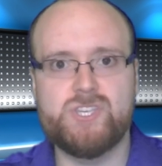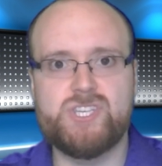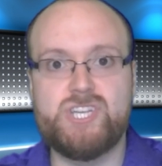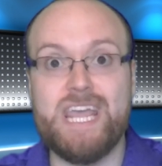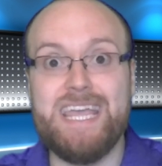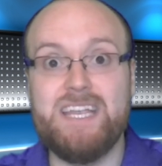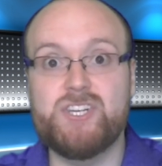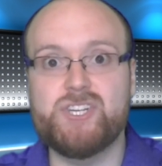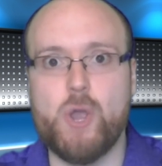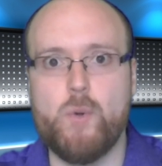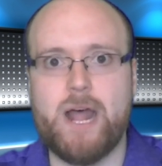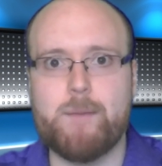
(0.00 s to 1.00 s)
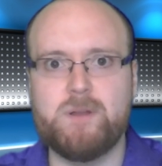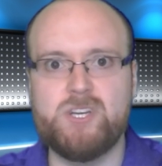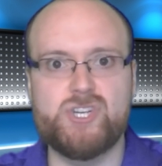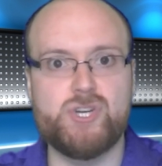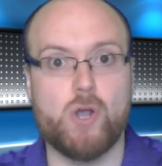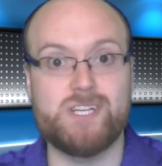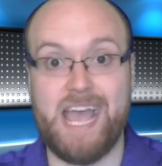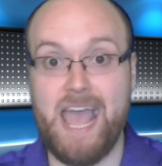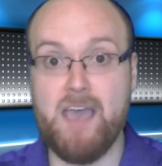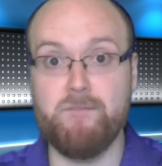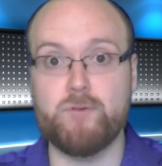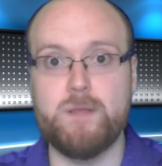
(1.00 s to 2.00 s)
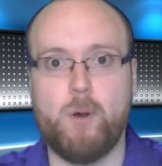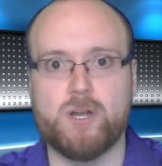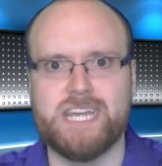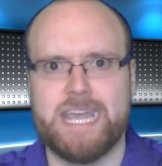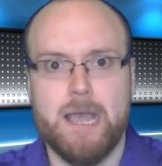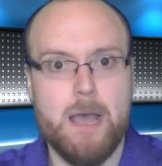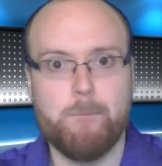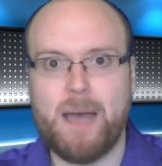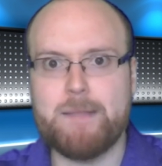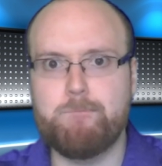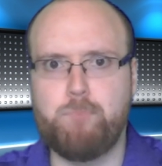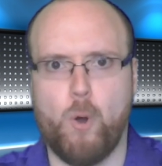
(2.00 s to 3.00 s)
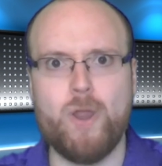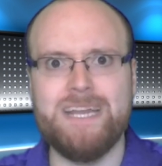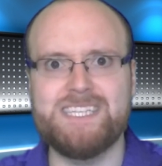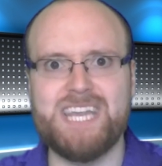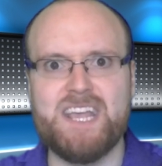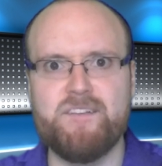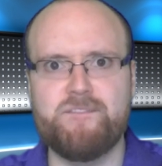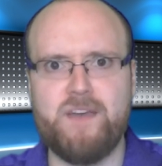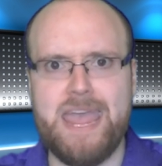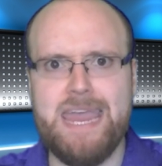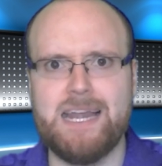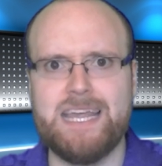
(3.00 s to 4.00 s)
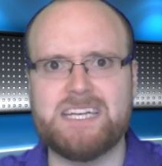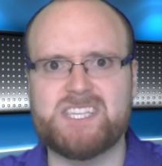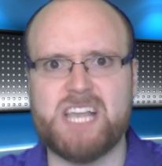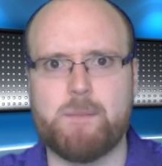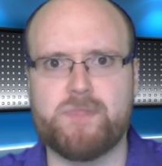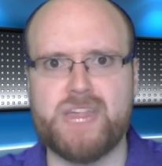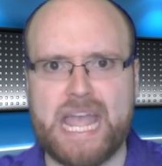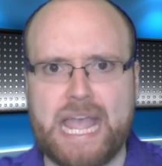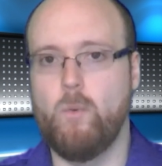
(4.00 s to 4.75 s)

Sting showed up and shocked everybody by pointing vaguely at something.